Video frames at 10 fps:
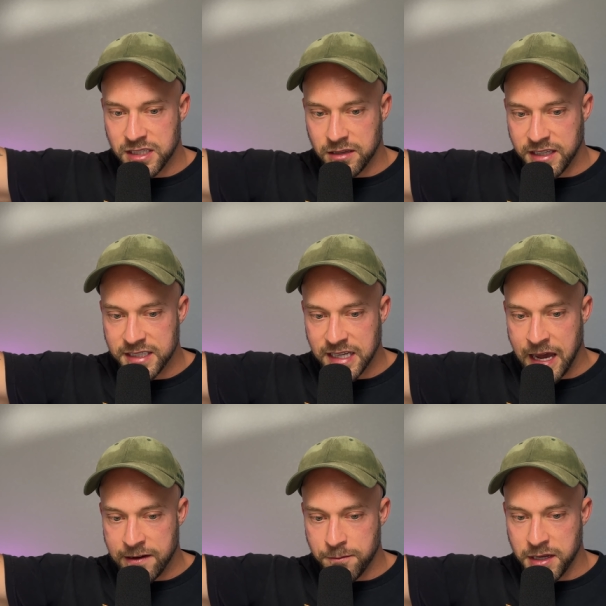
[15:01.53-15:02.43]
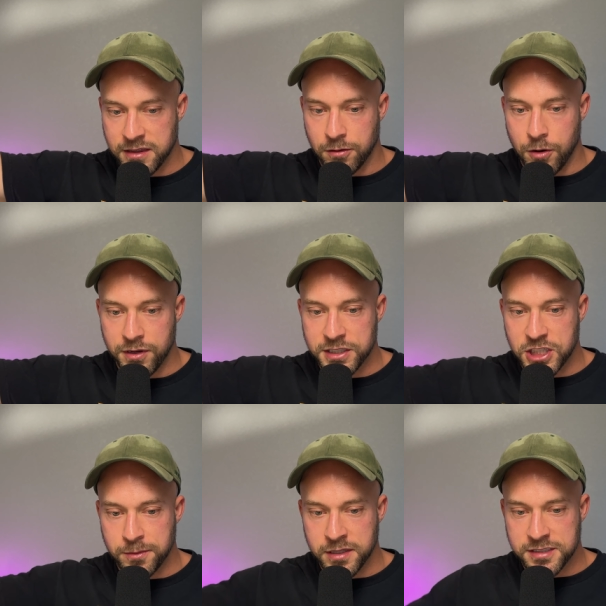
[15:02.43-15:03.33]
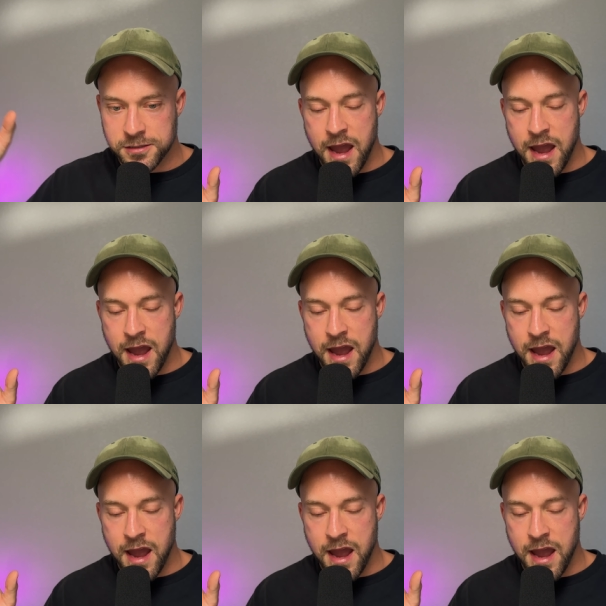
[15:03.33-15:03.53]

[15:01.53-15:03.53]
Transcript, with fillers: and leagues ahead of me at their own instruments.